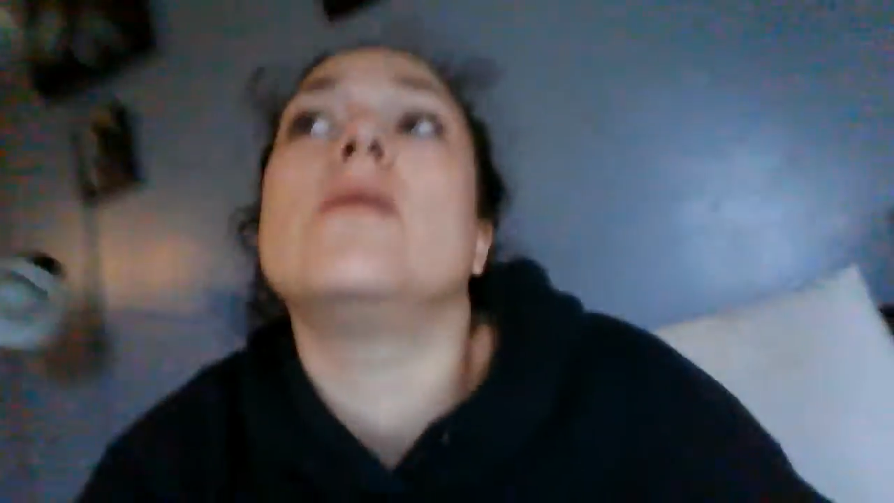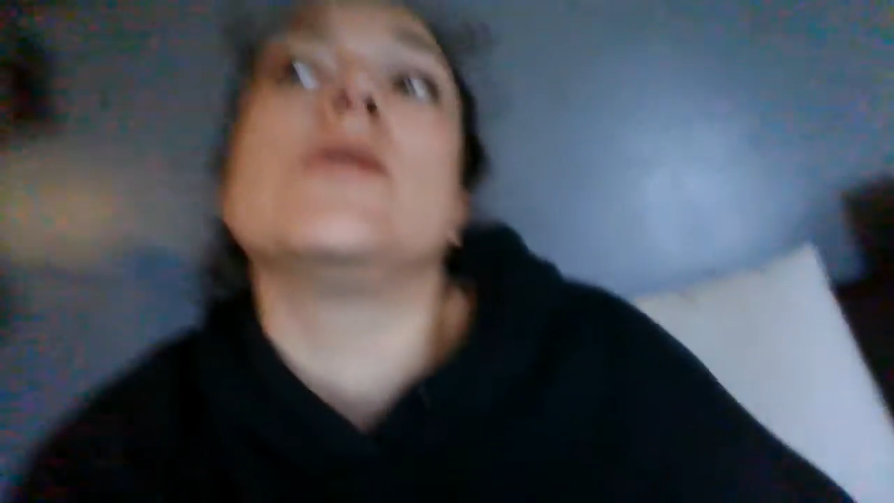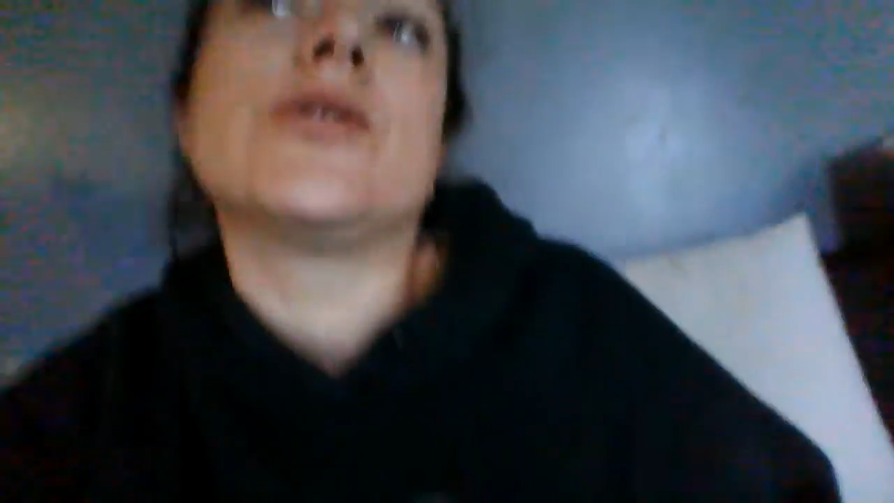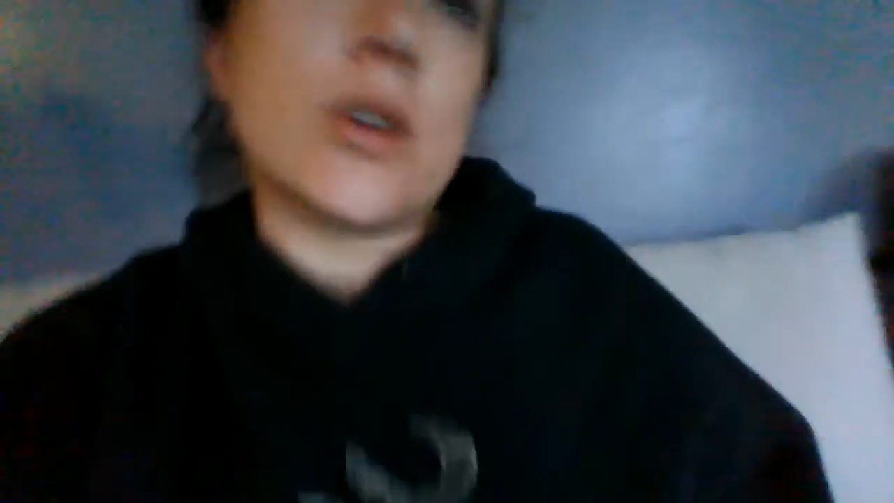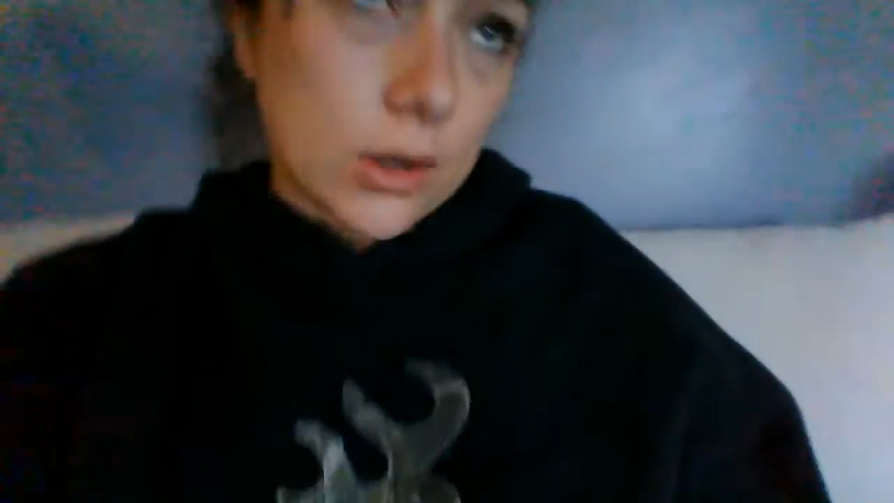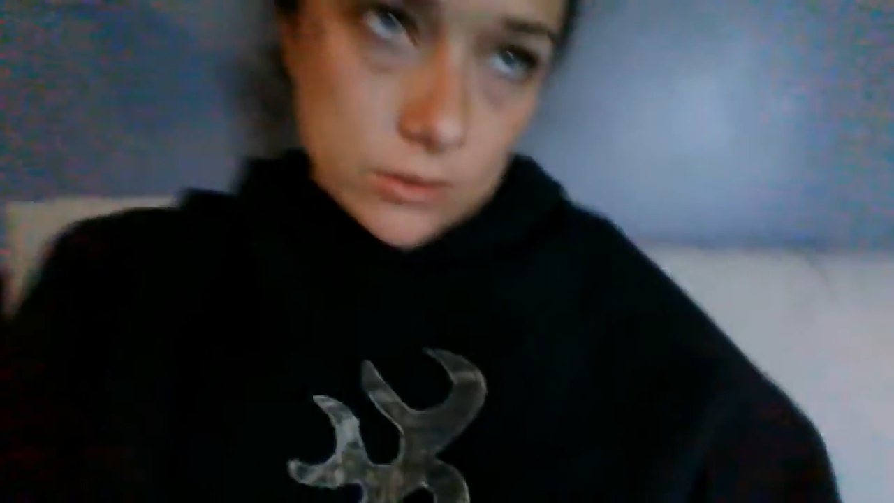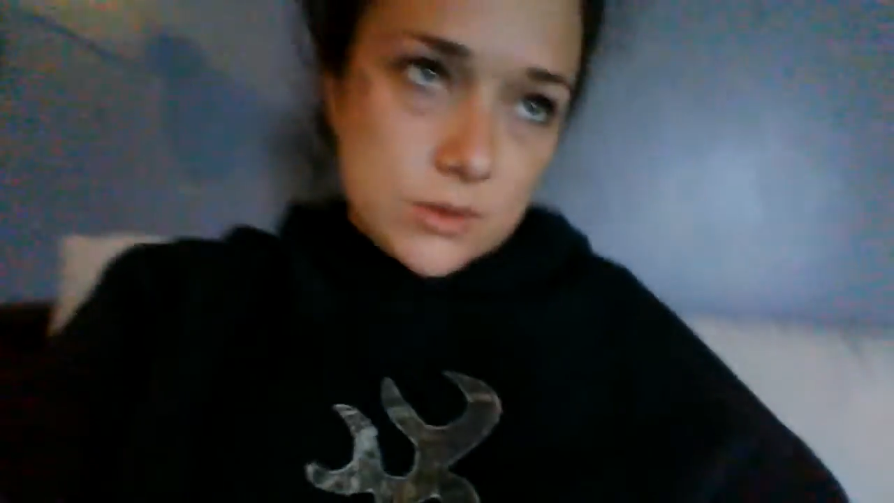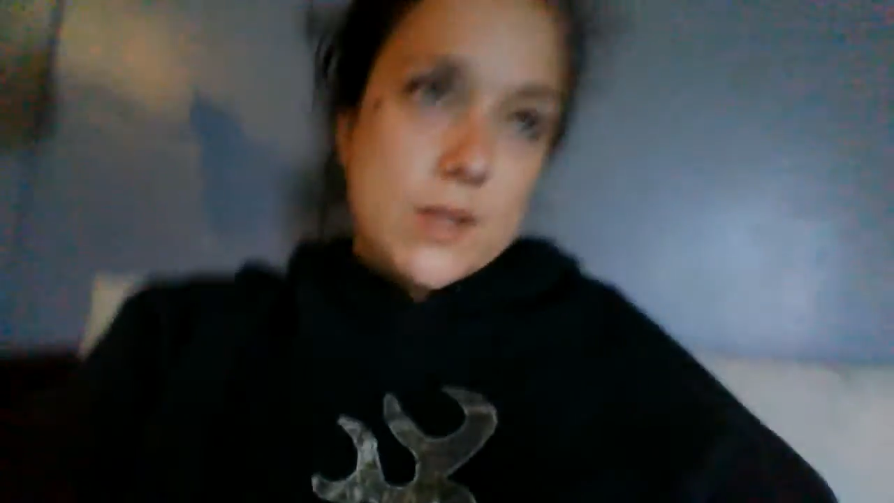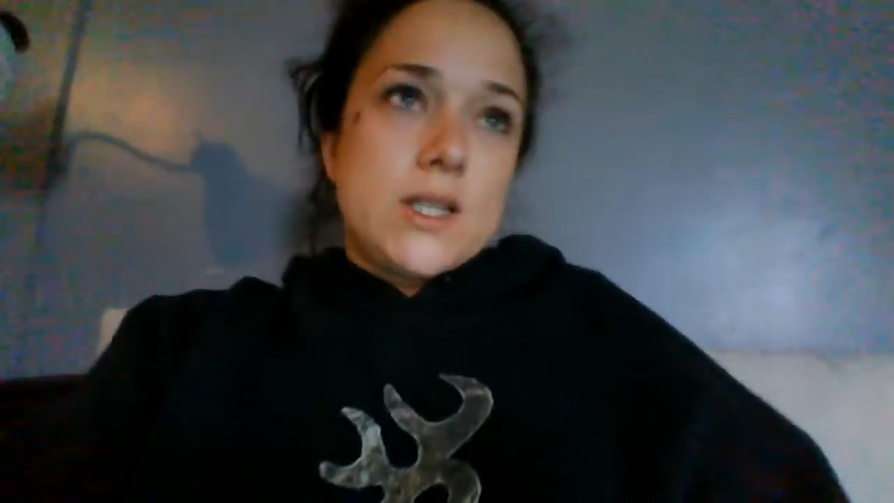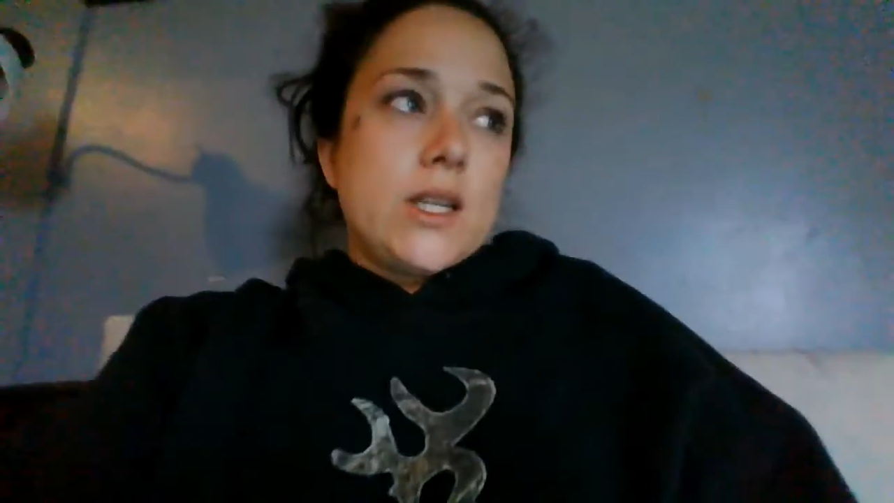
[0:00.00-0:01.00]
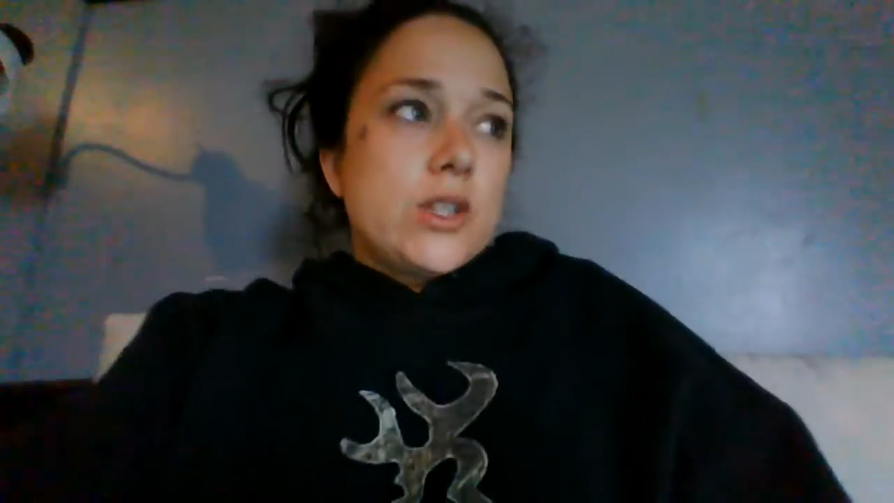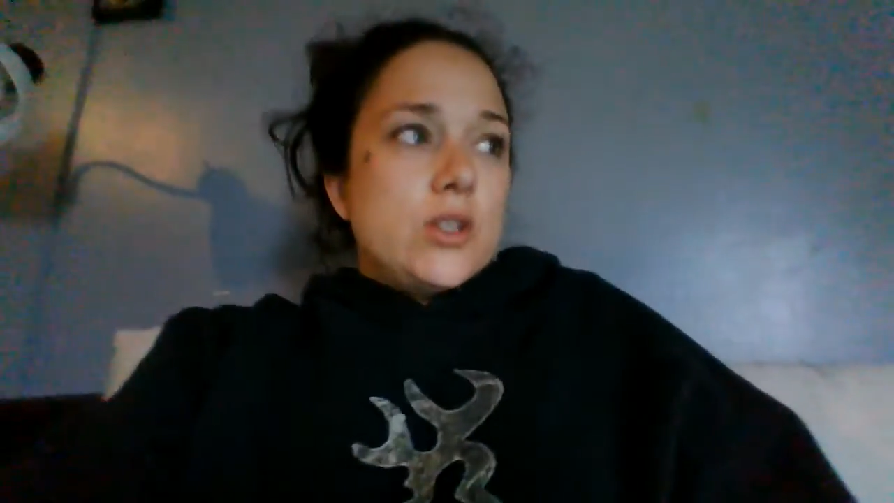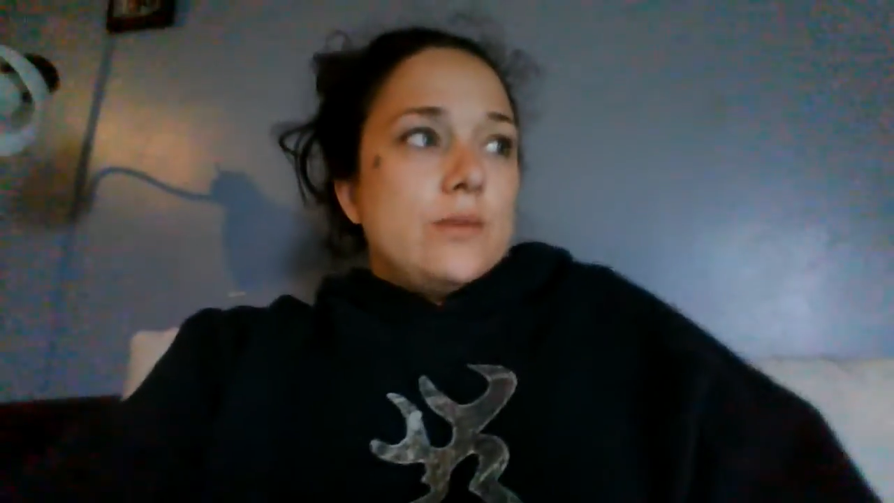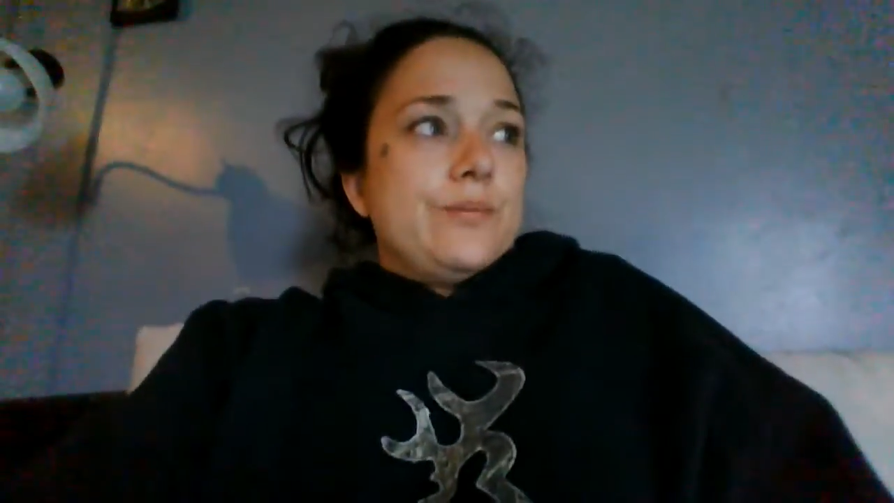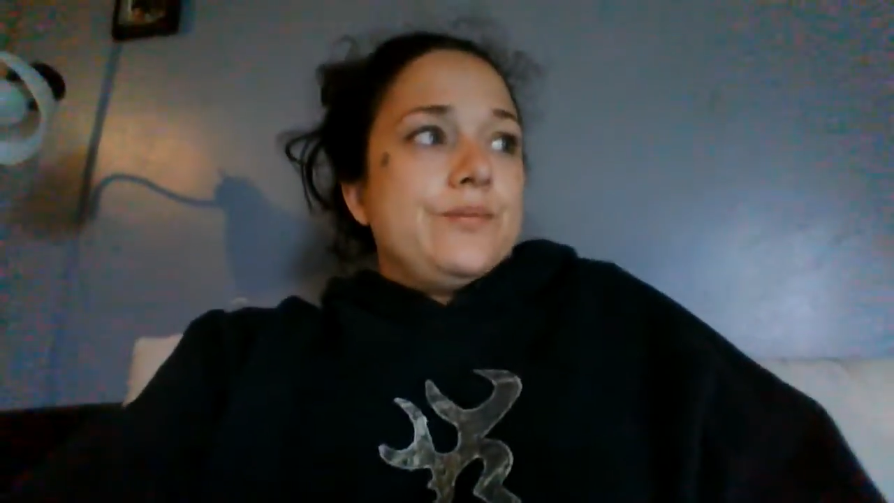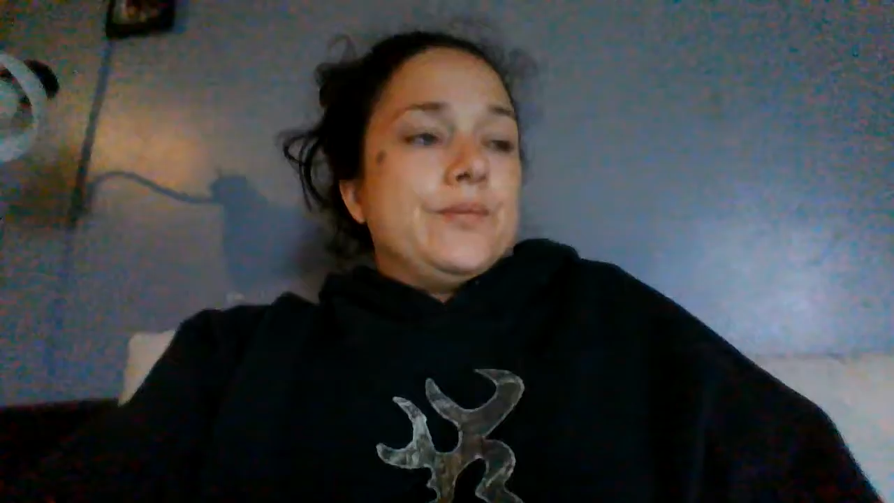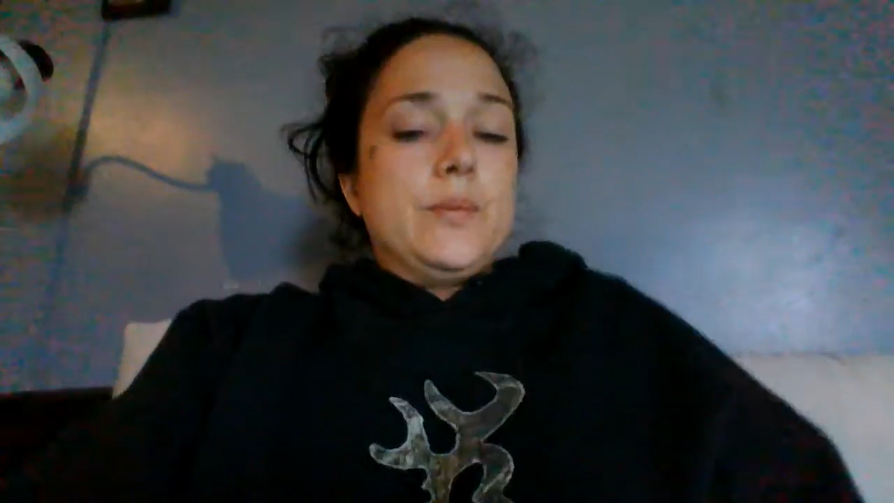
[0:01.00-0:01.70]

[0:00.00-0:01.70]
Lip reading: struggles with addiction.